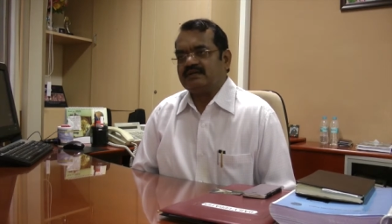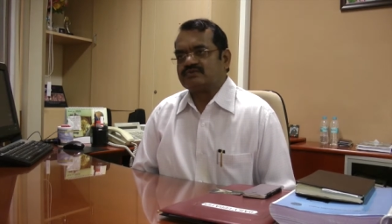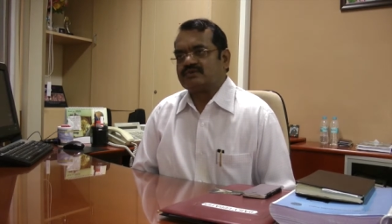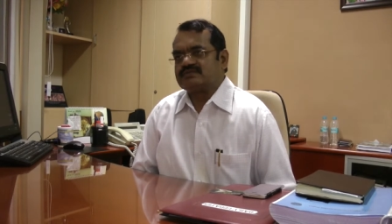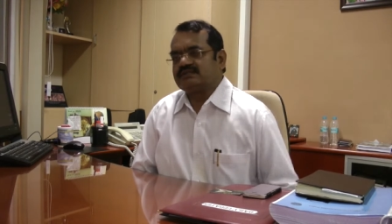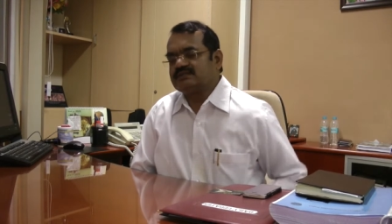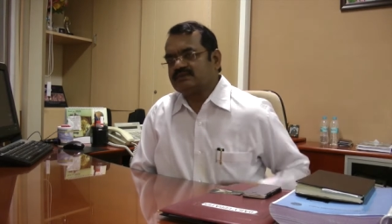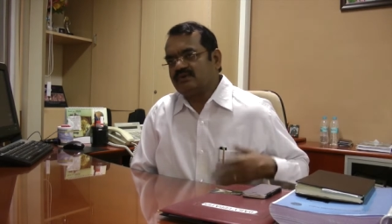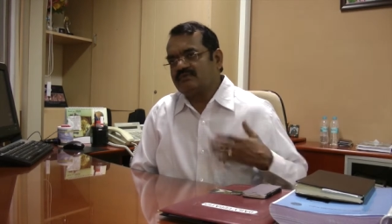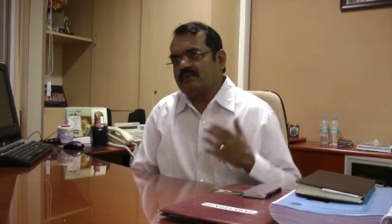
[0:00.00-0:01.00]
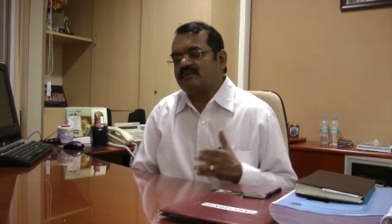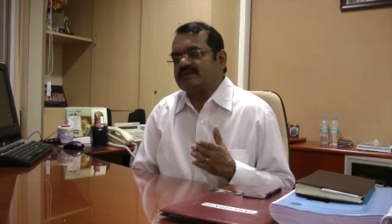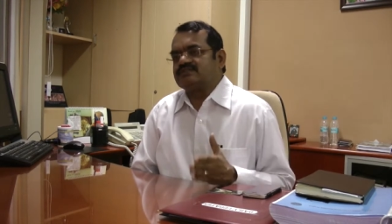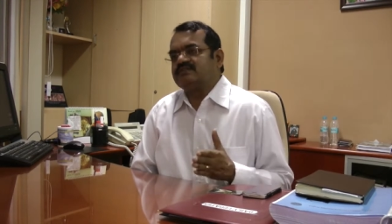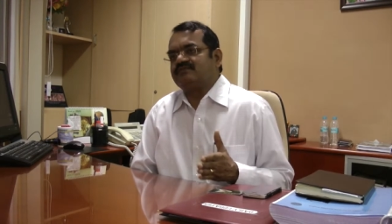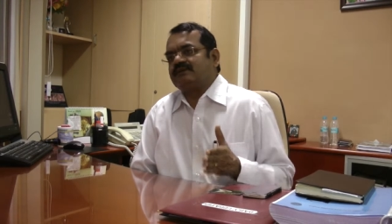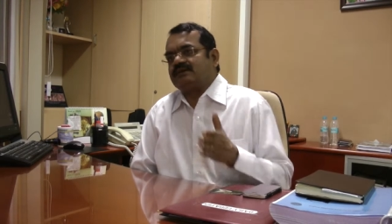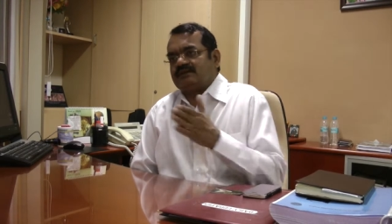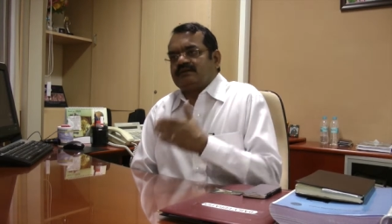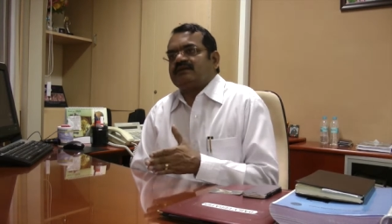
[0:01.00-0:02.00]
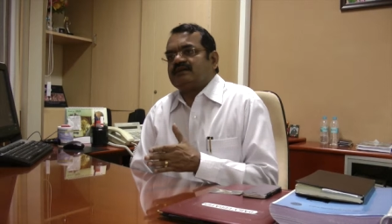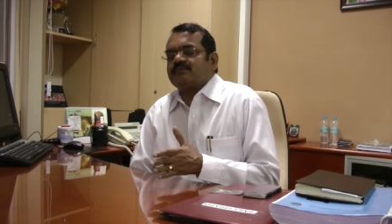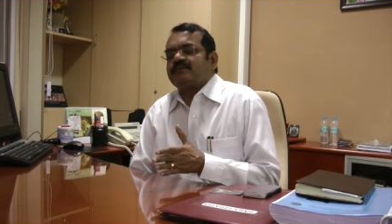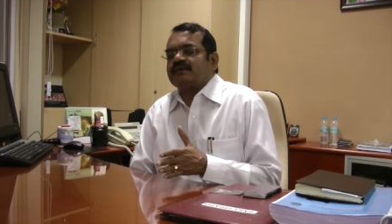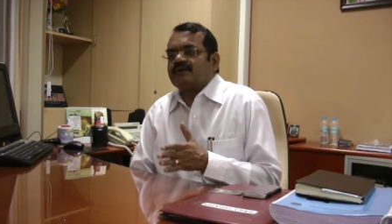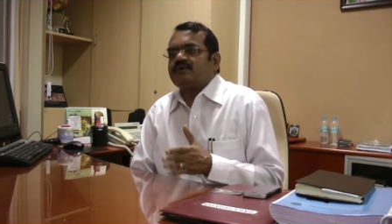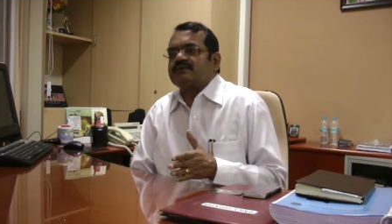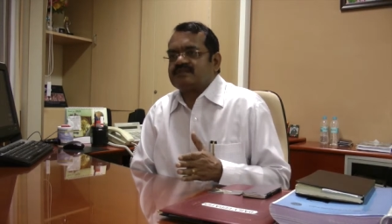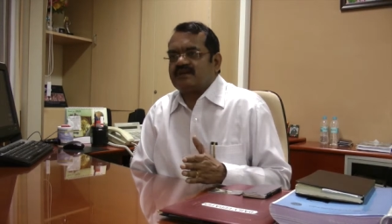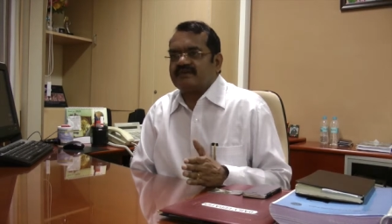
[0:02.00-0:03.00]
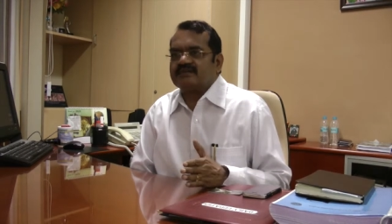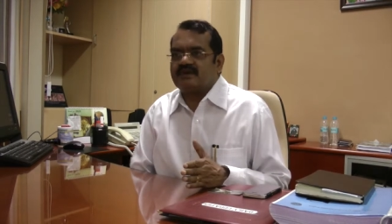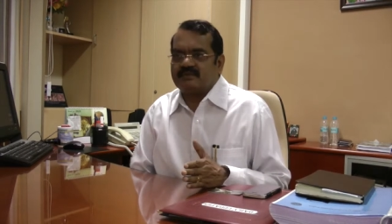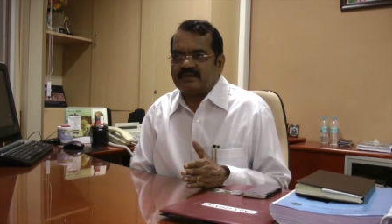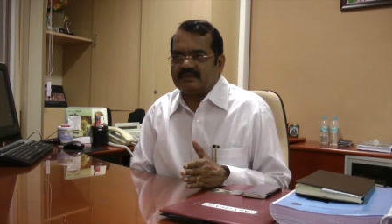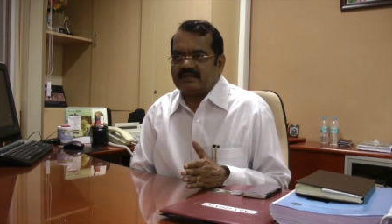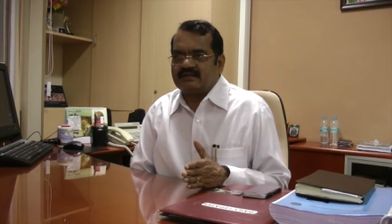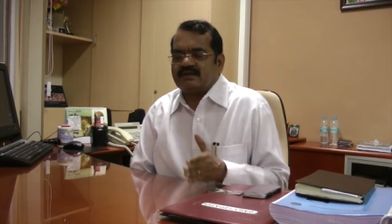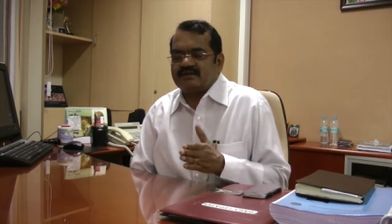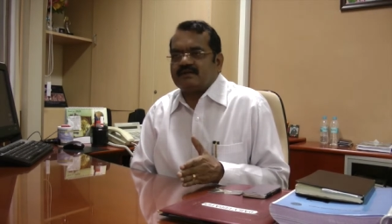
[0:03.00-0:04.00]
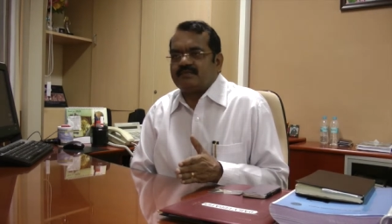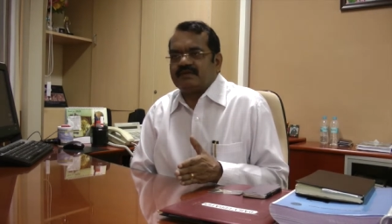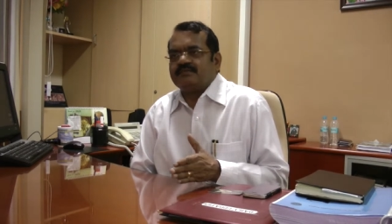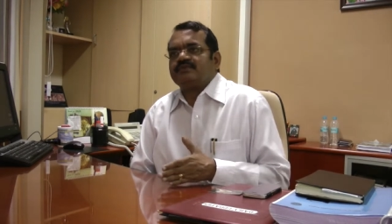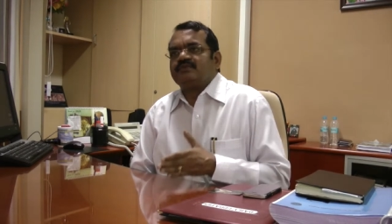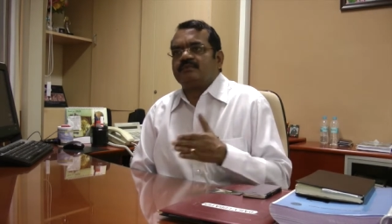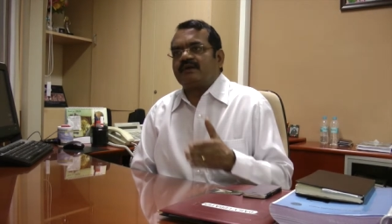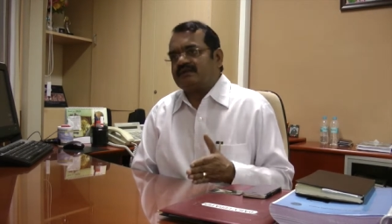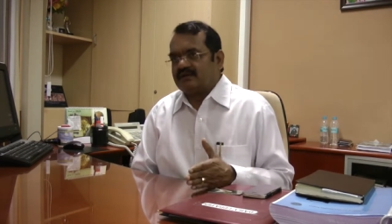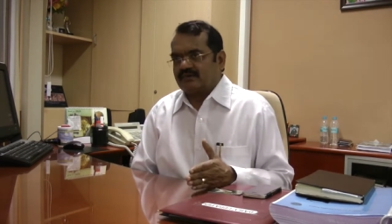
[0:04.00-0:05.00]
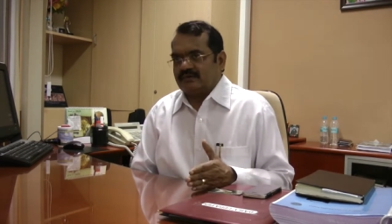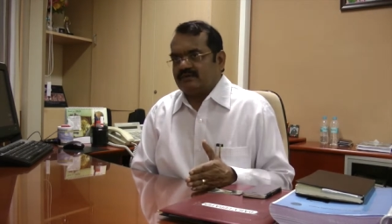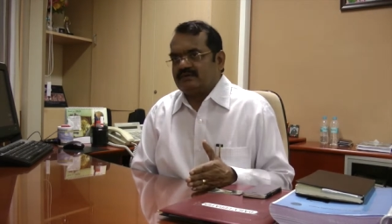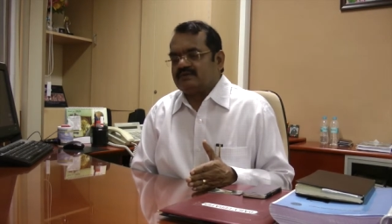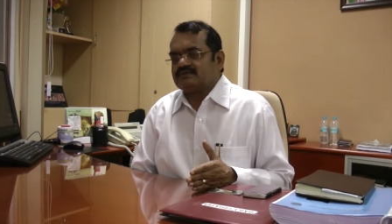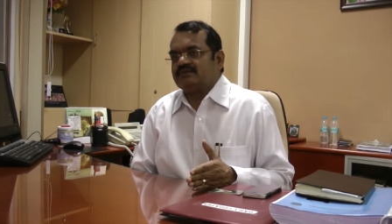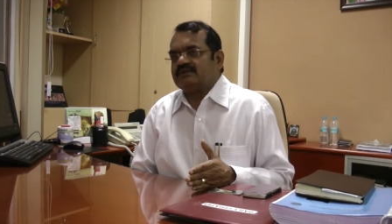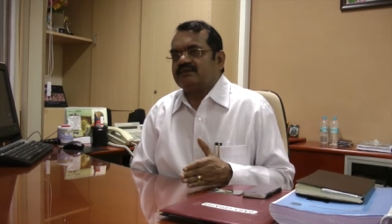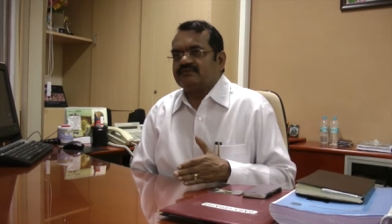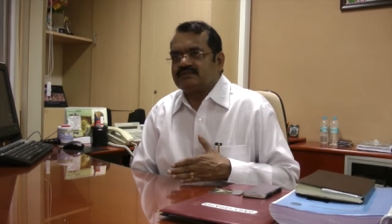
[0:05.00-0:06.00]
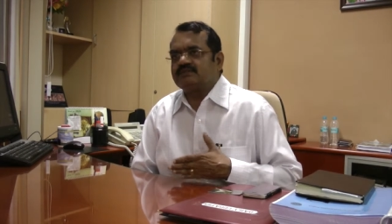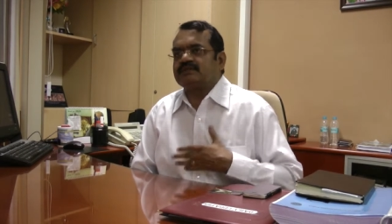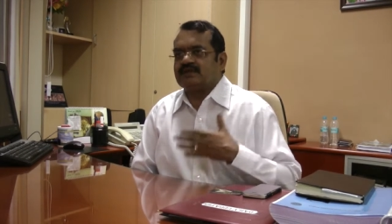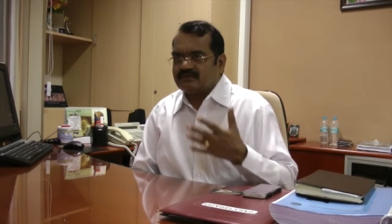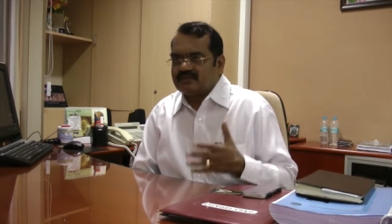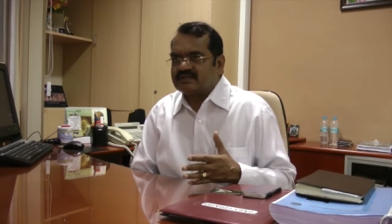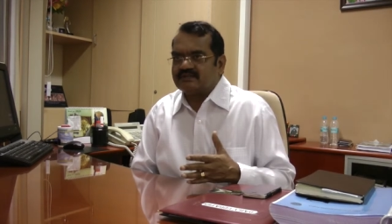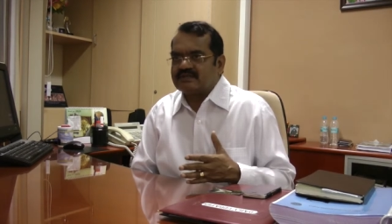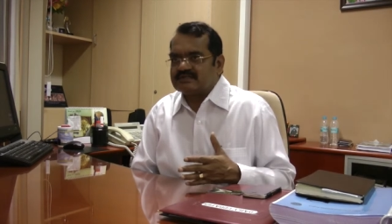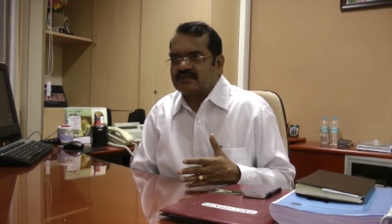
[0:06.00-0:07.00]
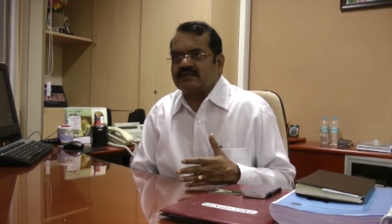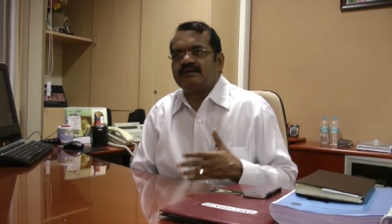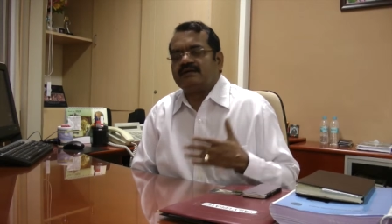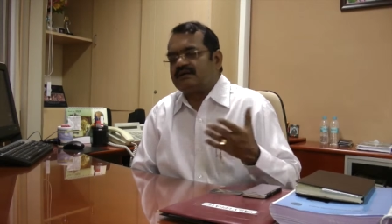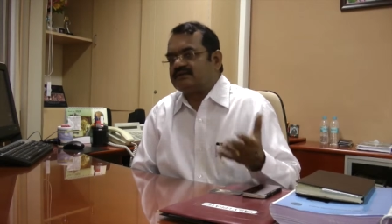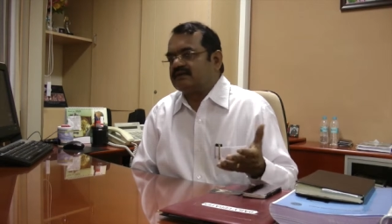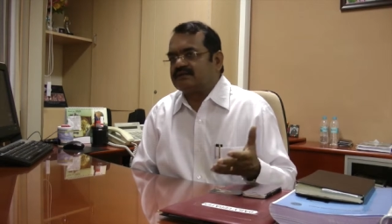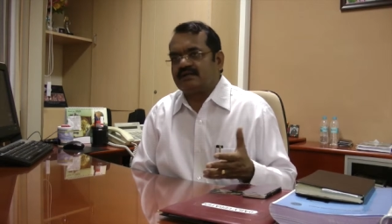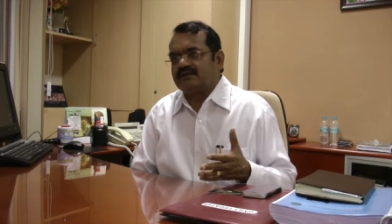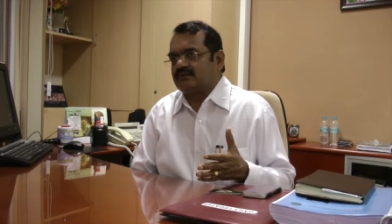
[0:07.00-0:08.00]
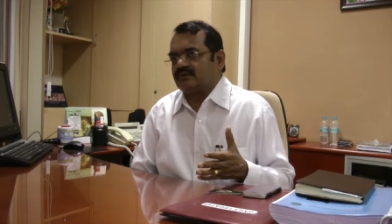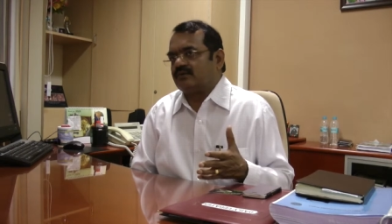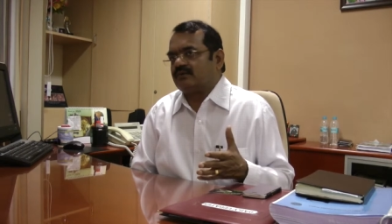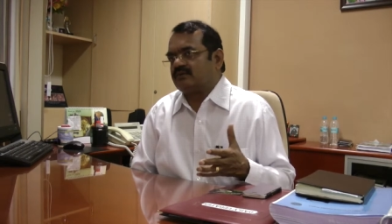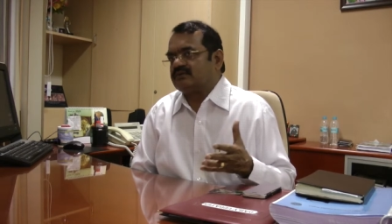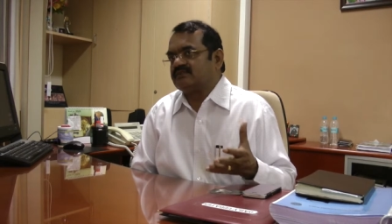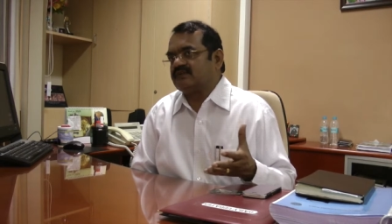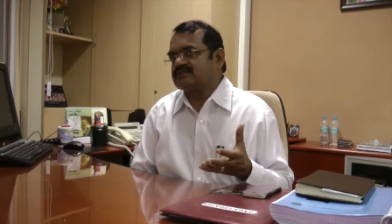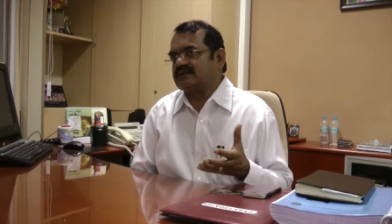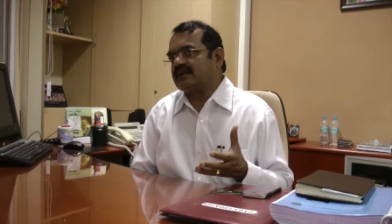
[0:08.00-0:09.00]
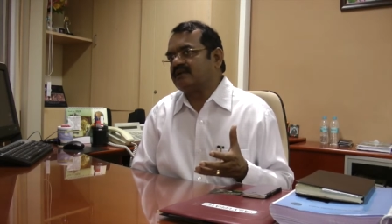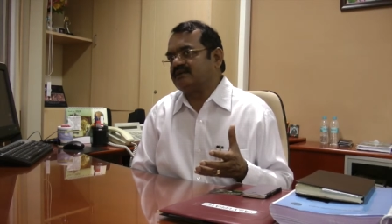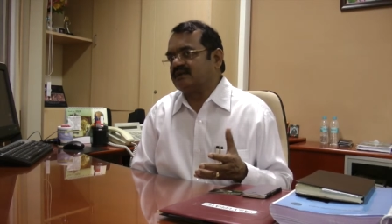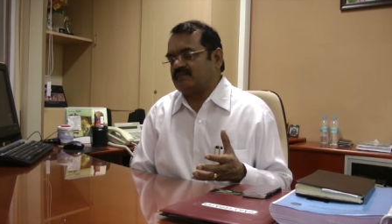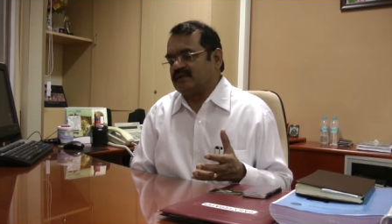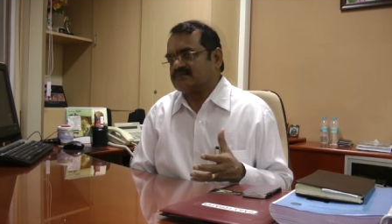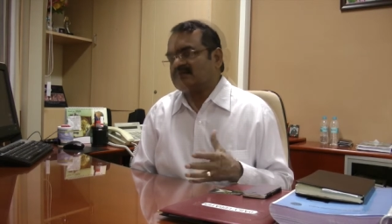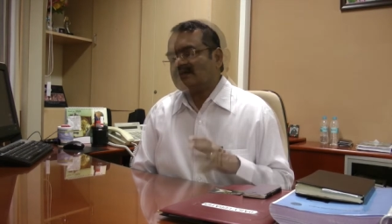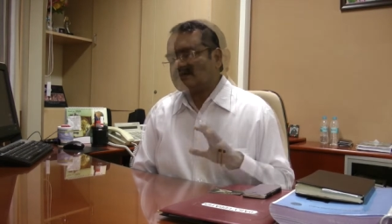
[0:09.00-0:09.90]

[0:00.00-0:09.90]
so that one will watching for happening, how it is effective happening there. Not happening, you bring the other one. So that without ground intervention, that function can take place.